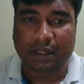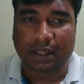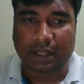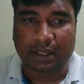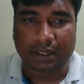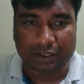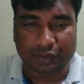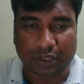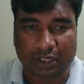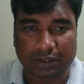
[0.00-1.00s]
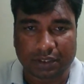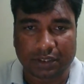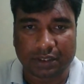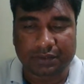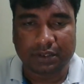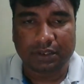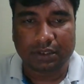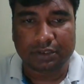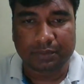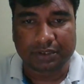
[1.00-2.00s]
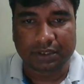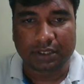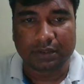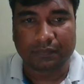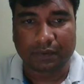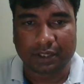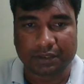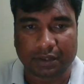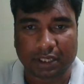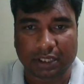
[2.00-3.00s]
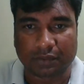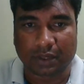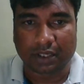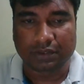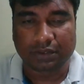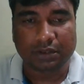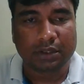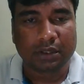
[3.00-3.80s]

and education industry, especially for engineering education.